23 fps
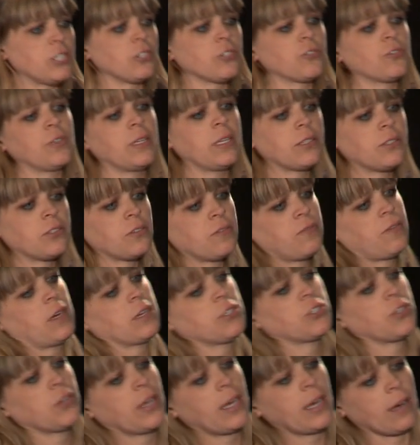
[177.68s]
children enter
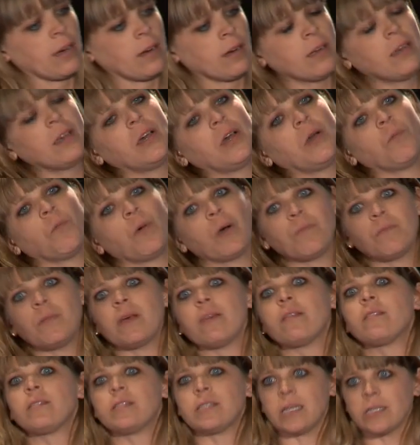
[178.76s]
foster care. One
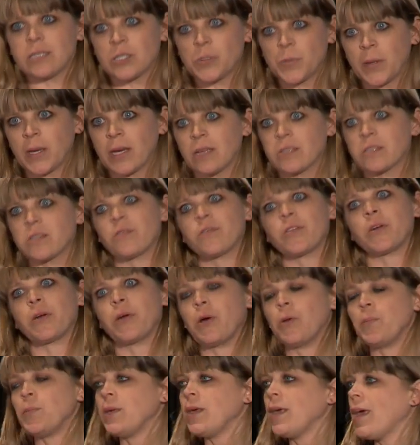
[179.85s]
myth says it's because of their
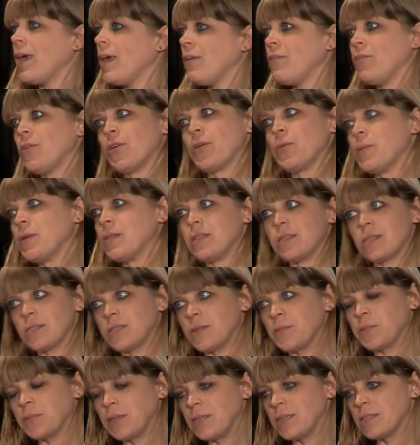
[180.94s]
own behavior, but this
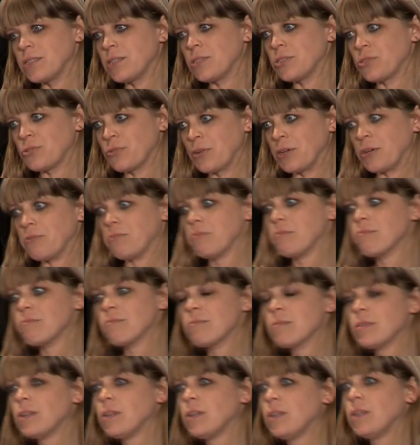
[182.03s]
simply isn't true.
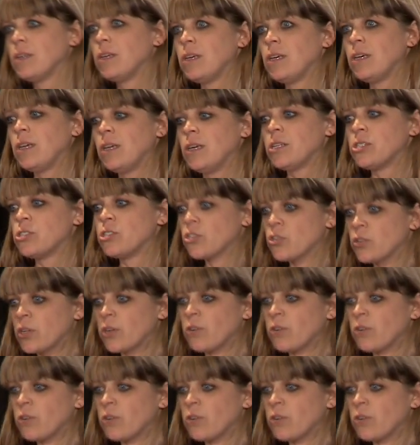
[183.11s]
Children